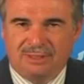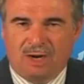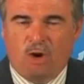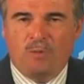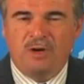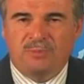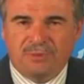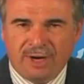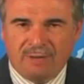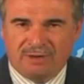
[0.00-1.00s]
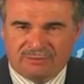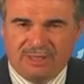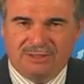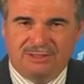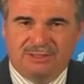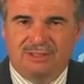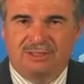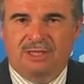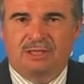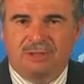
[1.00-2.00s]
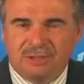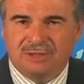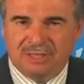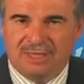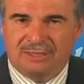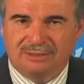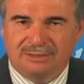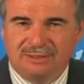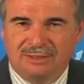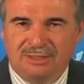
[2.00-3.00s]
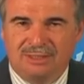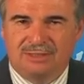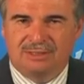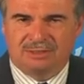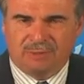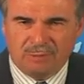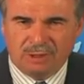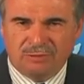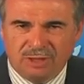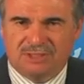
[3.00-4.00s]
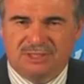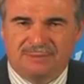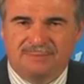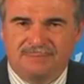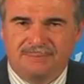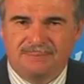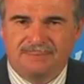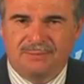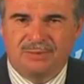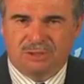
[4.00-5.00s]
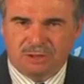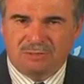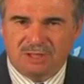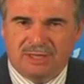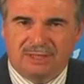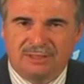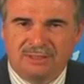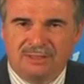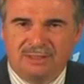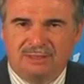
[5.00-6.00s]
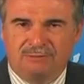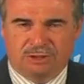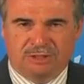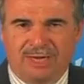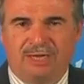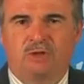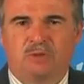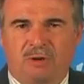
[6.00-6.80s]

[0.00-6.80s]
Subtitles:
I hope and I pray, my friends, that you are doing that. Thanks very much for listening. This is Norbert Link for the Standing Watch